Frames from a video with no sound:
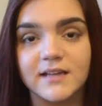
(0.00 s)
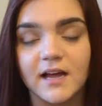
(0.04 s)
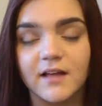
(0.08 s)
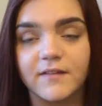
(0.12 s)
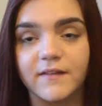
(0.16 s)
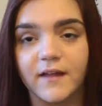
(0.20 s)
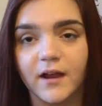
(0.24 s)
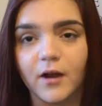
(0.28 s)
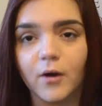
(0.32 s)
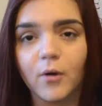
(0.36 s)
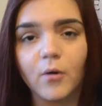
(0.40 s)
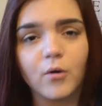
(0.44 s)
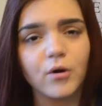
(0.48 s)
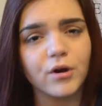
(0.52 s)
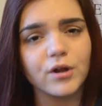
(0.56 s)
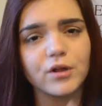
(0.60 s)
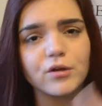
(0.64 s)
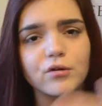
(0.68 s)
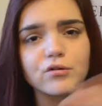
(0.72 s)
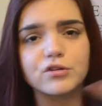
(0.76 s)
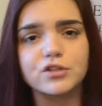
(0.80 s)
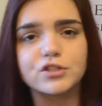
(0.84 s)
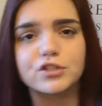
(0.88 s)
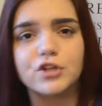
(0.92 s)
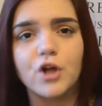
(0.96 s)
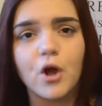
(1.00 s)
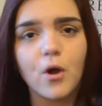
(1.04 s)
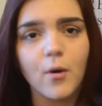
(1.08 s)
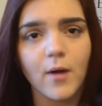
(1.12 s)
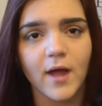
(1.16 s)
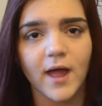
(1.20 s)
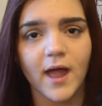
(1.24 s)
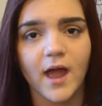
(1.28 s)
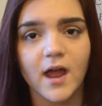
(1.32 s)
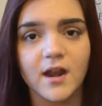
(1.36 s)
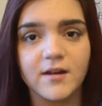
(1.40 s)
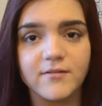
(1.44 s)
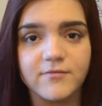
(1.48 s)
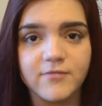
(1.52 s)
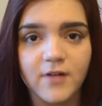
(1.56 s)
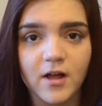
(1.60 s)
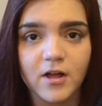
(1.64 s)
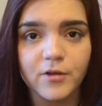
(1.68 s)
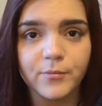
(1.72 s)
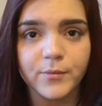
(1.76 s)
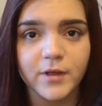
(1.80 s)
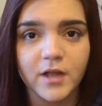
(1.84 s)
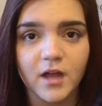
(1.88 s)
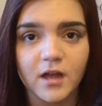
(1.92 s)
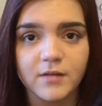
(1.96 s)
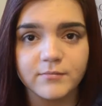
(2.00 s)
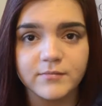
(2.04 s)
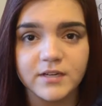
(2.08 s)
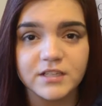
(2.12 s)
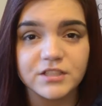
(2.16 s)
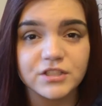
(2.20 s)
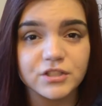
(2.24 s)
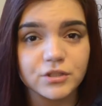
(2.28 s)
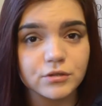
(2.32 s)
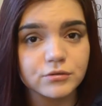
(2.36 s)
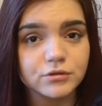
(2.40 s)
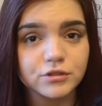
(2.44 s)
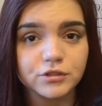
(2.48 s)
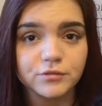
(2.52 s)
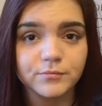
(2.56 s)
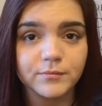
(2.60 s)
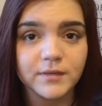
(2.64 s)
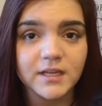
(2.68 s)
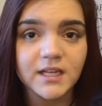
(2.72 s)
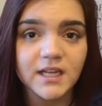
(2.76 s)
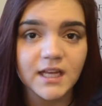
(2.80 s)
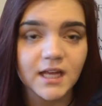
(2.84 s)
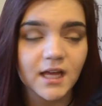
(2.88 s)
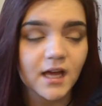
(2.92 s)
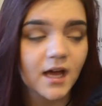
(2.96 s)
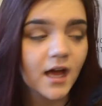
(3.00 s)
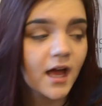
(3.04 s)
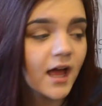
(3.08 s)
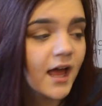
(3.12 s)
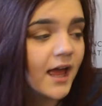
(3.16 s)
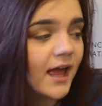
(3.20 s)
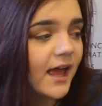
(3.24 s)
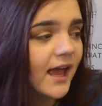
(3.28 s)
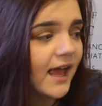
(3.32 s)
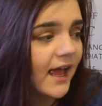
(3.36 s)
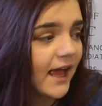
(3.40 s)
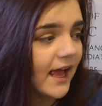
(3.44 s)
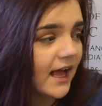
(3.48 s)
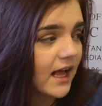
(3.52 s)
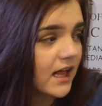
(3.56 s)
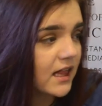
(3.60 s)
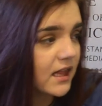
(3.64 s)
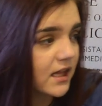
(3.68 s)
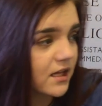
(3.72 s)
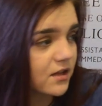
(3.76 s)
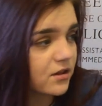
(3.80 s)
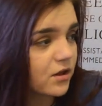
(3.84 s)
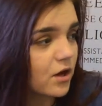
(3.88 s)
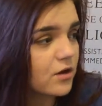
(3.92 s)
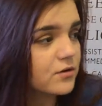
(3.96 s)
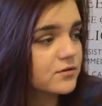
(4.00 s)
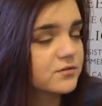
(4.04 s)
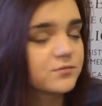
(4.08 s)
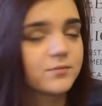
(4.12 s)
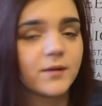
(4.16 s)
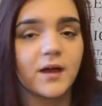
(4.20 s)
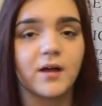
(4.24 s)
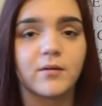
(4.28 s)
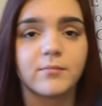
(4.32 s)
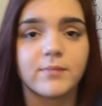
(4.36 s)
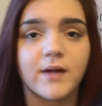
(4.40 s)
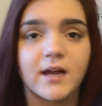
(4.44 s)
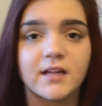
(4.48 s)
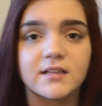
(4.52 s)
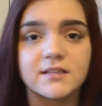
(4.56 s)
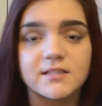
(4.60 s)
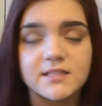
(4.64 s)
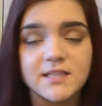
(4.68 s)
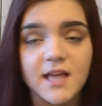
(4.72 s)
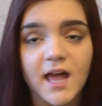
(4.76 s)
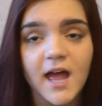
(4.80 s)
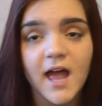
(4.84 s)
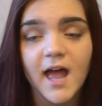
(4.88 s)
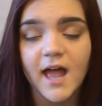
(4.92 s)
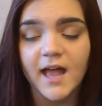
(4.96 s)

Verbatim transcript: down there, or you can just go ahead and follow me on my social media and click those bell buttons